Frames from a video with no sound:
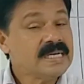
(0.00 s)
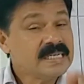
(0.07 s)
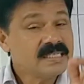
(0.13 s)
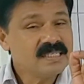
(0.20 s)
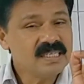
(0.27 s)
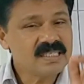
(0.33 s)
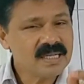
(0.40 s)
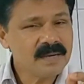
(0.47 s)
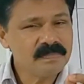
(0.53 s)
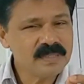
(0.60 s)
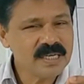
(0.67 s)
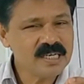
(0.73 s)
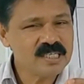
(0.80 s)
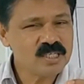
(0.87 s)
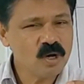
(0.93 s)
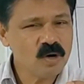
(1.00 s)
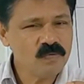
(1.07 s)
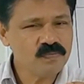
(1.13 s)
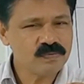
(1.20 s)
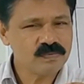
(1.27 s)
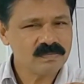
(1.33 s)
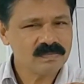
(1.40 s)
the subjects
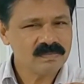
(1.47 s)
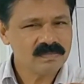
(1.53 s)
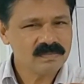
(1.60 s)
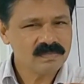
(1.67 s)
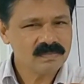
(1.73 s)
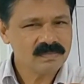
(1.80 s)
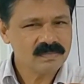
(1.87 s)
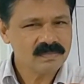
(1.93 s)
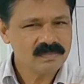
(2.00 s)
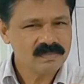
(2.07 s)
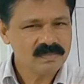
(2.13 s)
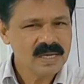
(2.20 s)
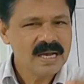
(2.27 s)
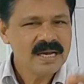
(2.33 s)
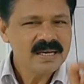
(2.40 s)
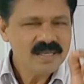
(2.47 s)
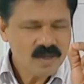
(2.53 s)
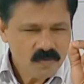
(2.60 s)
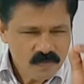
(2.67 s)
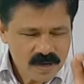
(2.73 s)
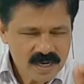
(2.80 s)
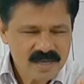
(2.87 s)
of
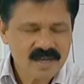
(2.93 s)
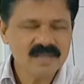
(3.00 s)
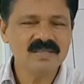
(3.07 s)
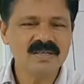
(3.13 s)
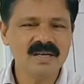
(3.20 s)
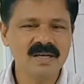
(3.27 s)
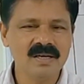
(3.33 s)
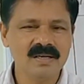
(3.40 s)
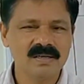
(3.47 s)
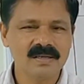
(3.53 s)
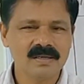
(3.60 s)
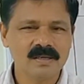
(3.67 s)
every country